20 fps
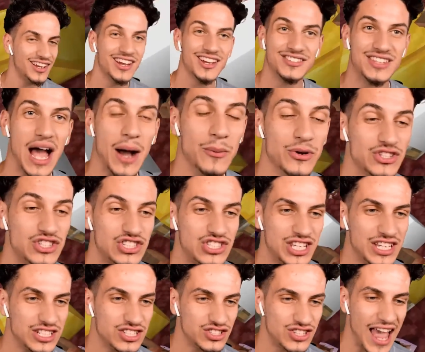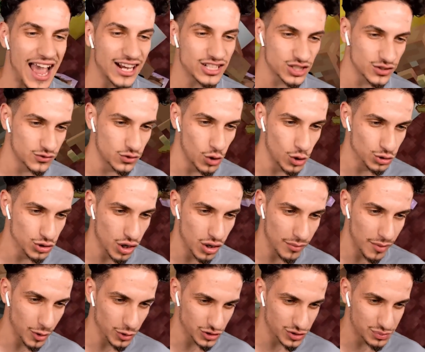That was six stacks of gold
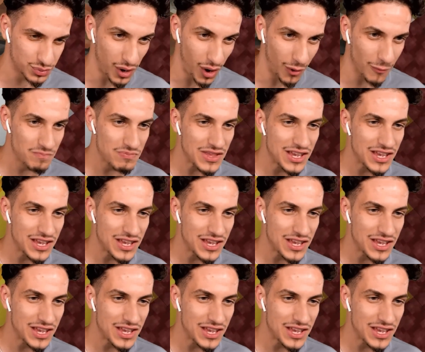almost, bro.